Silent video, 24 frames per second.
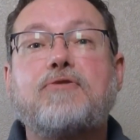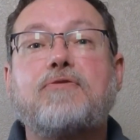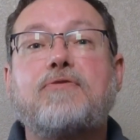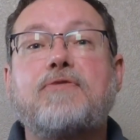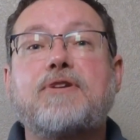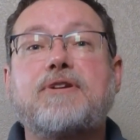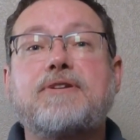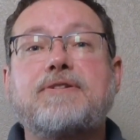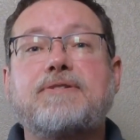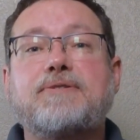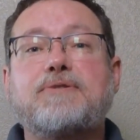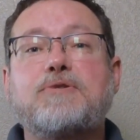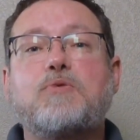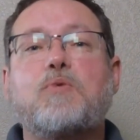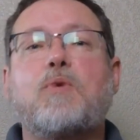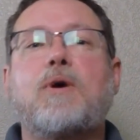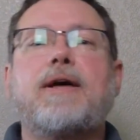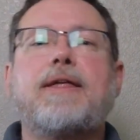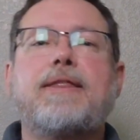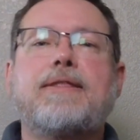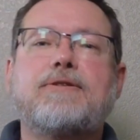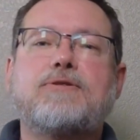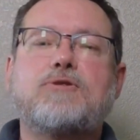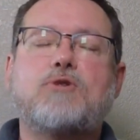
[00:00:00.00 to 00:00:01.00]
of reasons
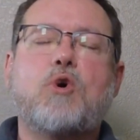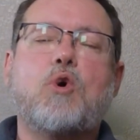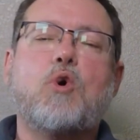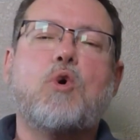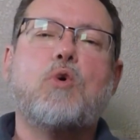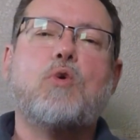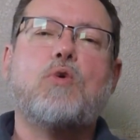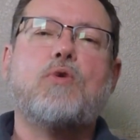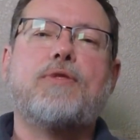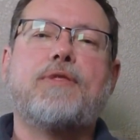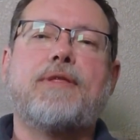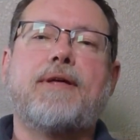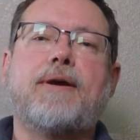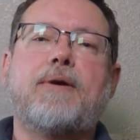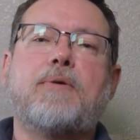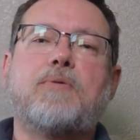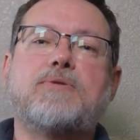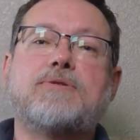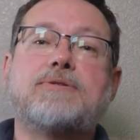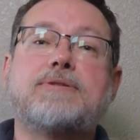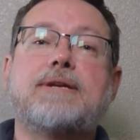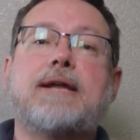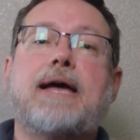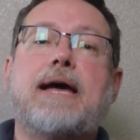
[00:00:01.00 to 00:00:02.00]
why this whole thing
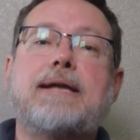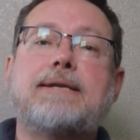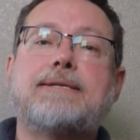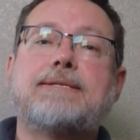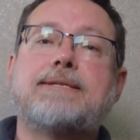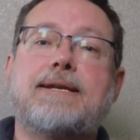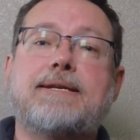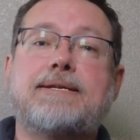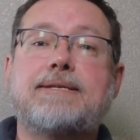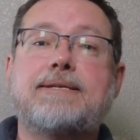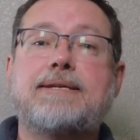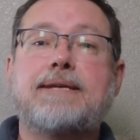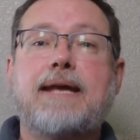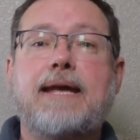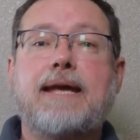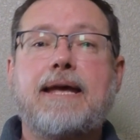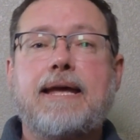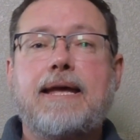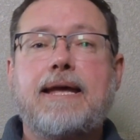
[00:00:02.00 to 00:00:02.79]
was nonsense.